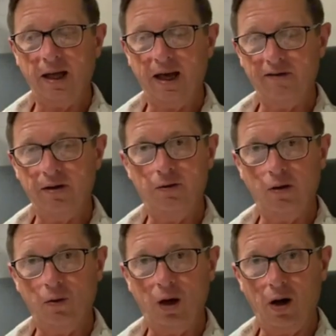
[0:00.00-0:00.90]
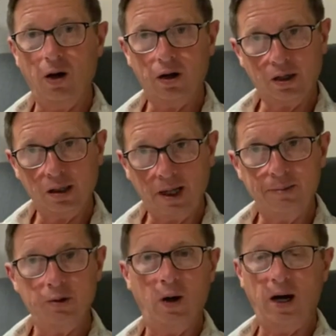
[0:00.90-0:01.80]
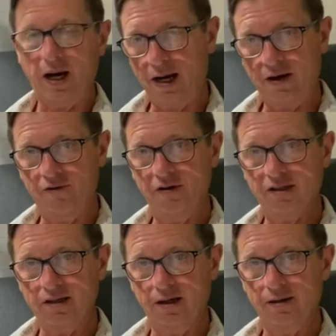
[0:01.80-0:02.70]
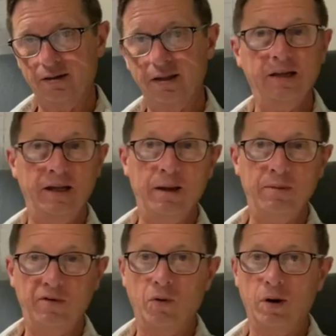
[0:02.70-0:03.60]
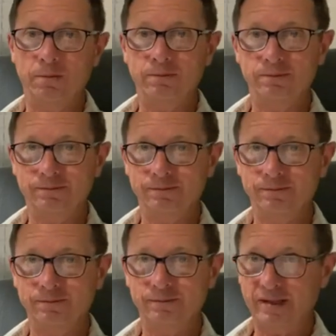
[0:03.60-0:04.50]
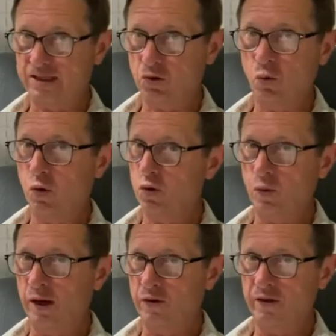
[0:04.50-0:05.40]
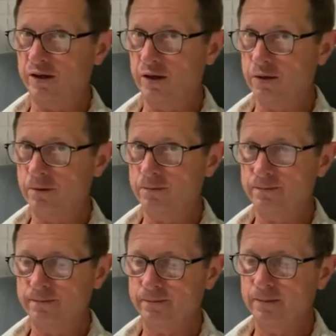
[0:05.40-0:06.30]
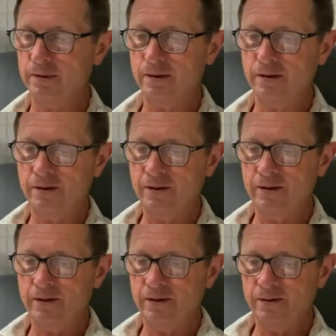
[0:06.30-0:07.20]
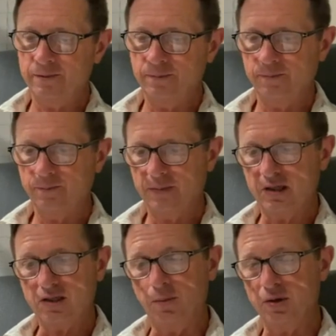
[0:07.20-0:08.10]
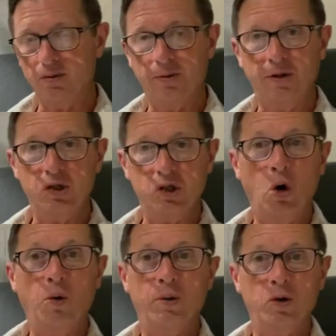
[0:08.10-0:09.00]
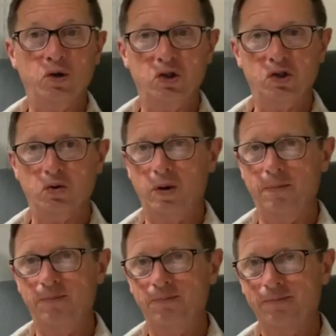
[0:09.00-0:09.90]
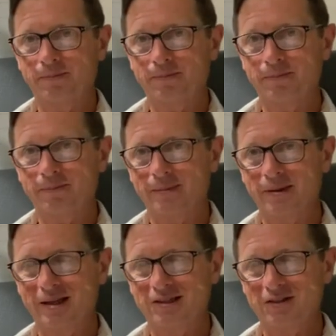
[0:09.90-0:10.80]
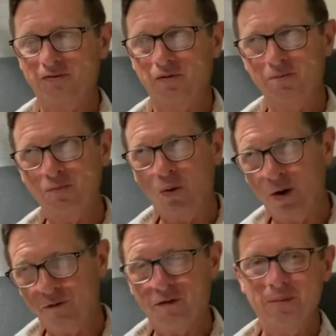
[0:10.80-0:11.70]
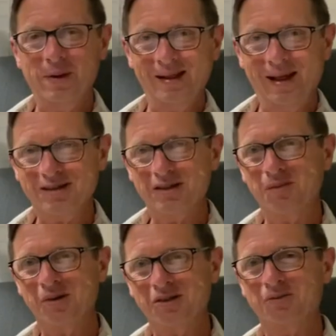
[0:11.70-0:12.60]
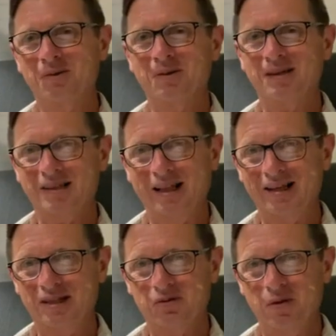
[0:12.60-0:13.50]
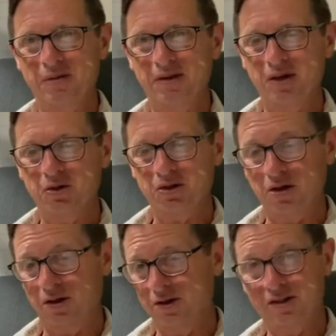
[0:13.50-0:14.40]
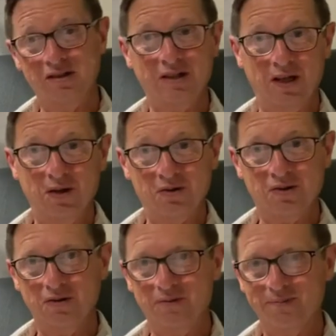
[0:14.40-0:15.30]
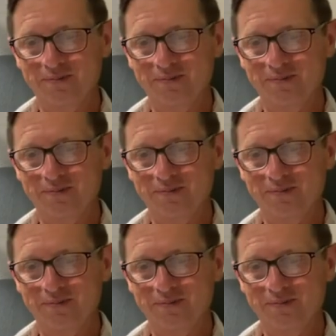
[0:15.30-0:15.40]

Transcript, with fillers: having climbed to a higher vista than the day before. That's a worthwhile thing to do. The sub principle there is the open ocean swim. It's for more for me that principle because I like to swim in the ocean. At least I used to.